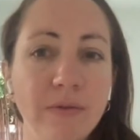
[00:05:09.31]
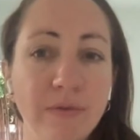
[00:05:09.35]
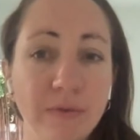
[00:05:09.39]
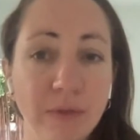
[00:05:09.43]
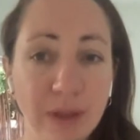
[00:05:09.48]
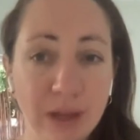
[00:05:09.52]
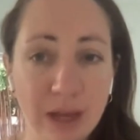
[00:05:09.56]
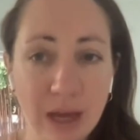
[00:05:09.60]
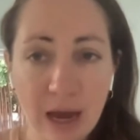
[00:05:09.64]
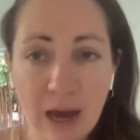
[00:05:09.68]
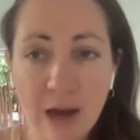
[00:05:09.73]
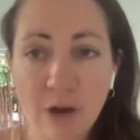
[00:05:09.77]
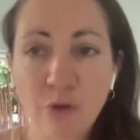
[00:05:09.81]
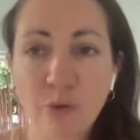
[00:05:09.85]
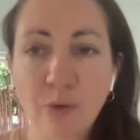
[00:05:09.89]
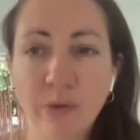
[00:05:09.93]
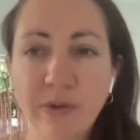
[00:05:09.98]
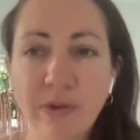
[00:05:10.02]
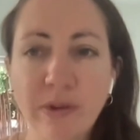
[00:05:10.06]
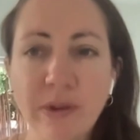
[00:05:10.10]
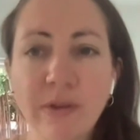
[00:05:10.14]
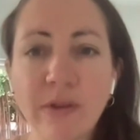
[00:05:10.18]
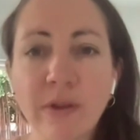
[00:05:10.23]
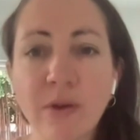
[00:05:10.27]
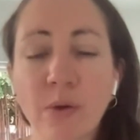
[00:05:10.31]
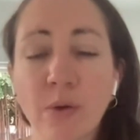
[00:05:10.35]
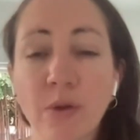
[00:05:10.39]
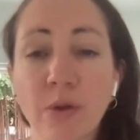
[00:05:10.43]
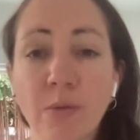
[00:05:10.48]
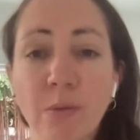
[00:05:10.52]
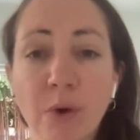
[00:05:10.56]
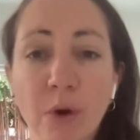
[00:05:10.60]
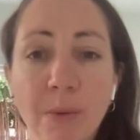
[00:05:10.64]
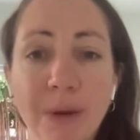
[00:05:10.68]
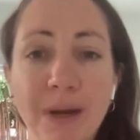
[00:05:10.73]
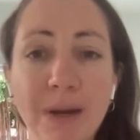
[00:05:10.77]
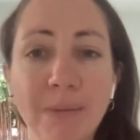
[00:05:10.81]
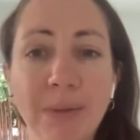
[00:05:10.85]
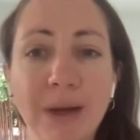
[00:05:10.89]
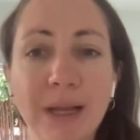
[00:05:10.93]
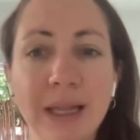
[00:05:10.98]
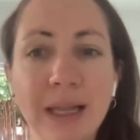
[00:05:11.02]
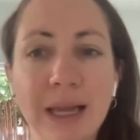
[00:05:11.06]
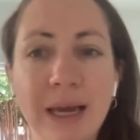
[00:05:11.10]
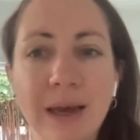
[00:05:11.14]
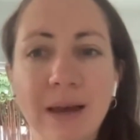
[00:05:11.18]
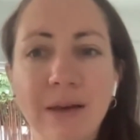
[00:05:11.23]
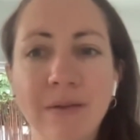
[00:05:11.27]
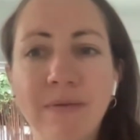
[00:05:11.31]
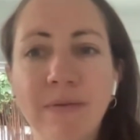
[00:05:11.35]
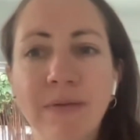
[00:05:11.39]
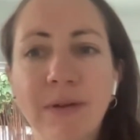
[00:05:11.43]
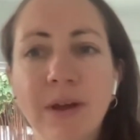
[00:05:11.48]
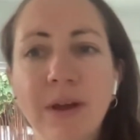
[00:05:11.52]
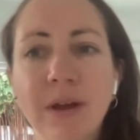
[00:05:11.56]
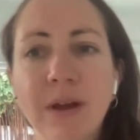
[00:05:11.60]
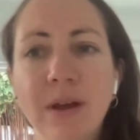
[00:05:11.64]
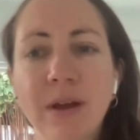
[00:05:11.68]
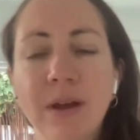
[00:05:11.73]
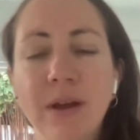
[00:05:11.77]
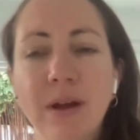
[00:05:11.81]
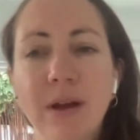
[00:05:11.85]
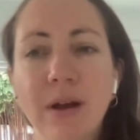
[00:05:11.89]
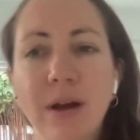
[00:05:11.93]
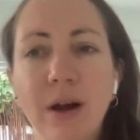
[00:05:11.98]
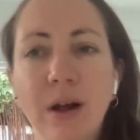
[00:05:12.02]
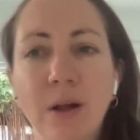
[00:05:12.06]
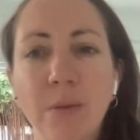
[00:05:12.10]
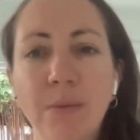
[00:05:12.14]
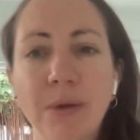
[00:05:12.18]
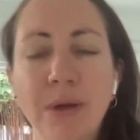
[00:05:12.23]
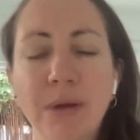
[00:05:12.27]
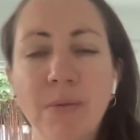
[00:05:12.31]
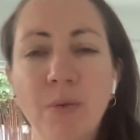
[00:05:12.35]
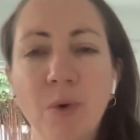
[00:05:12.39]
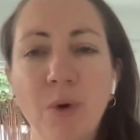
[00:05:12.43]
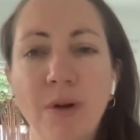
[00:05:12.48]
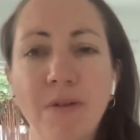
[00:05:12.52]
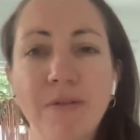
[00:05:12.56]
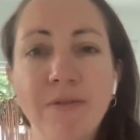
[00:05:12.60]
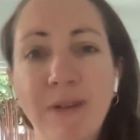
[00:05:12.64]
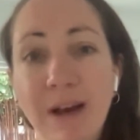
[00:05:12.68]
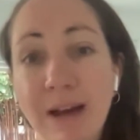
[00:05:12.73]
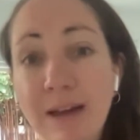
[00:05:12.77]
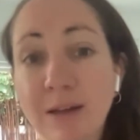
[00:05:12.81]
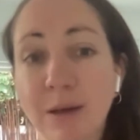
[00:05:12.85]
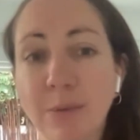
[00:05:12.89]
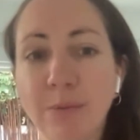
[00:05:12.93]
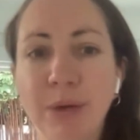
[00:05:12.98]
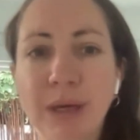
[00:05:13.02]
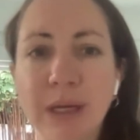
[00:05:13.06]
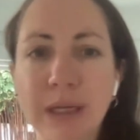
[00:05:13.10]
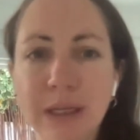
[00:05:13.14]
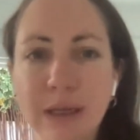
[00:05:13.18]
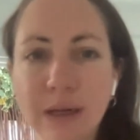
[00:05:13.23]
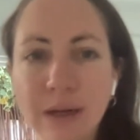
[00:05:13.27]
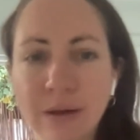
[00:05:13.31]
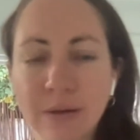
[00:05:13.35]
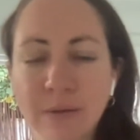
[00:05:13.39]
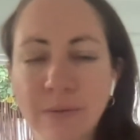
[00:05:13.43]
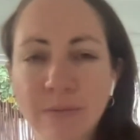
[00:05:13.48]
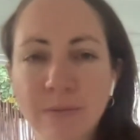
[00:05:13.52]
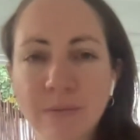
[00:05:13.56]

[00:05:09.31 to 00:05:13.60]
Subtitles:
the actual season or the moment in my life, I'll be more Vata Pitta.